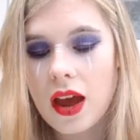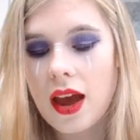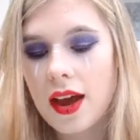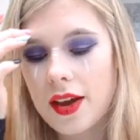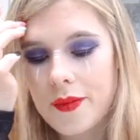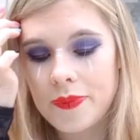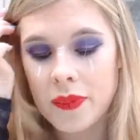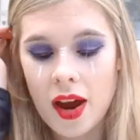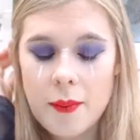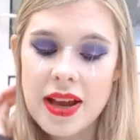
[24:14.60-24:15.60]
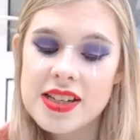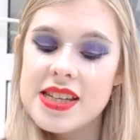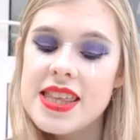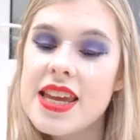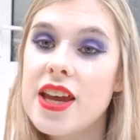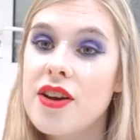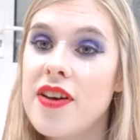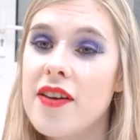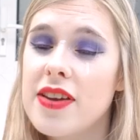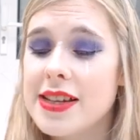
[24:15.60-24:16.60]
I'm actually thinking of
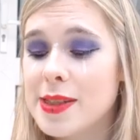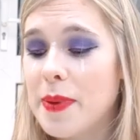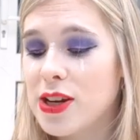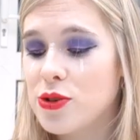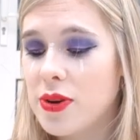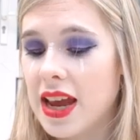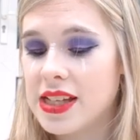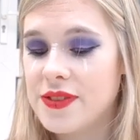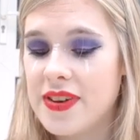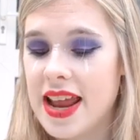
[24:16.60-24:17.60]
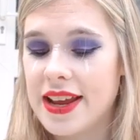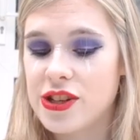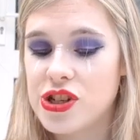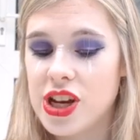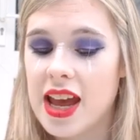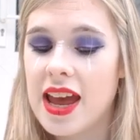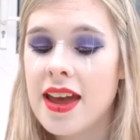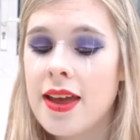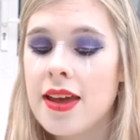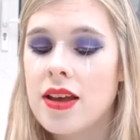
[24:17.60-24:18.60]
having a special guest for next
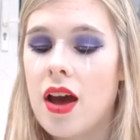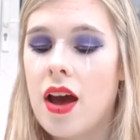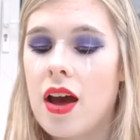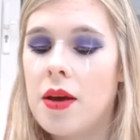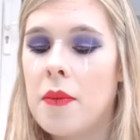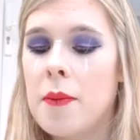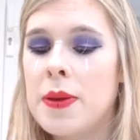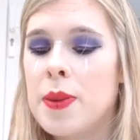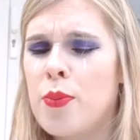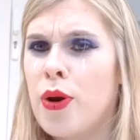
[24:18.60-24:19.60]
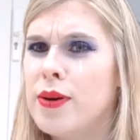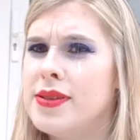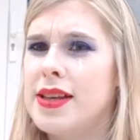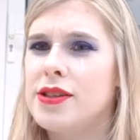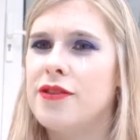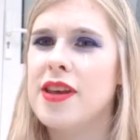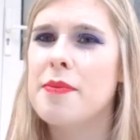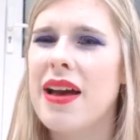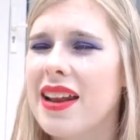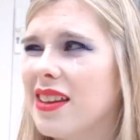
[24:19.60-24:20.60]
year. I'm in the process of
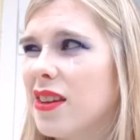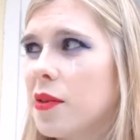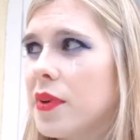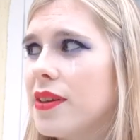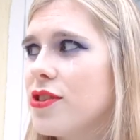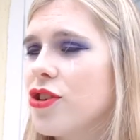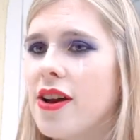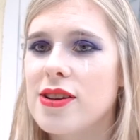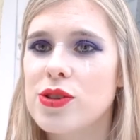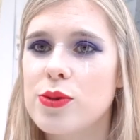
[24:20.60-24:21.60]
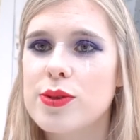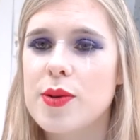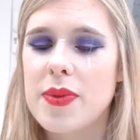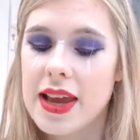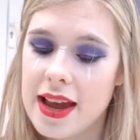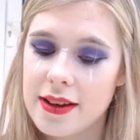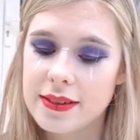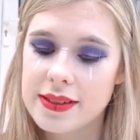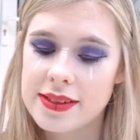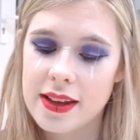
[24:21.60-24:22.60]
emailing them and trying to sort something
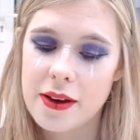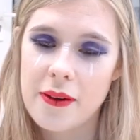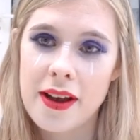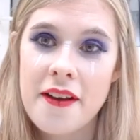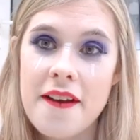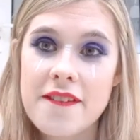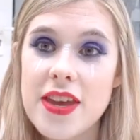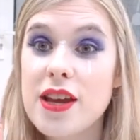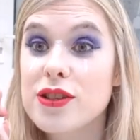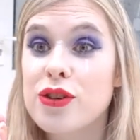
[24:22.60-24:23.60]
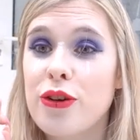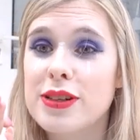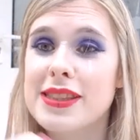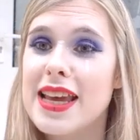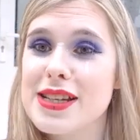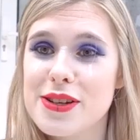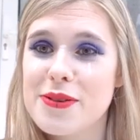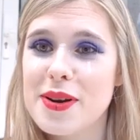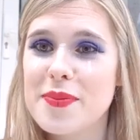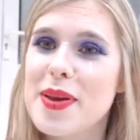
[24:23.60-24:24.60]
out, so fingers crossed they do
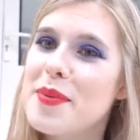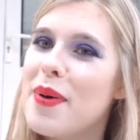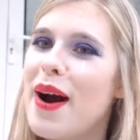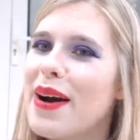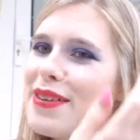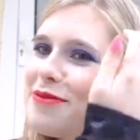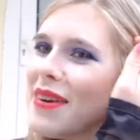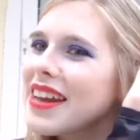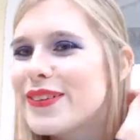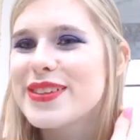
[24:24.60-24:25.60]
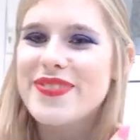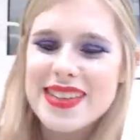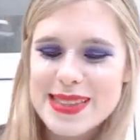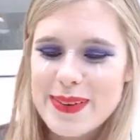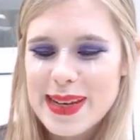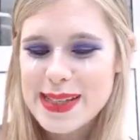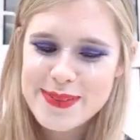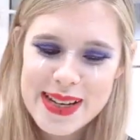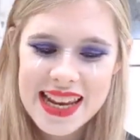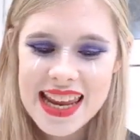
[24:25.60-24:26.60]
want to be a part of my Nozfest
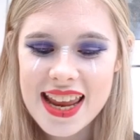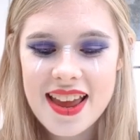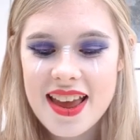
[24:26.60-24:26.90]
2020.